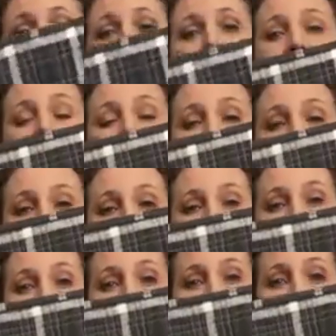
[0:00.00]
is
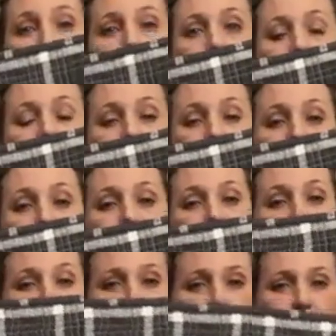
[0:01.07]
the
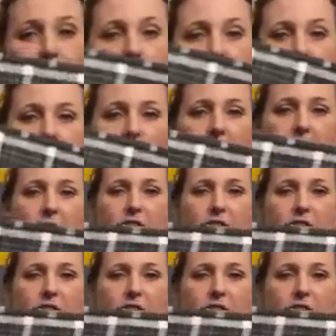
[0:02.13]
garland one.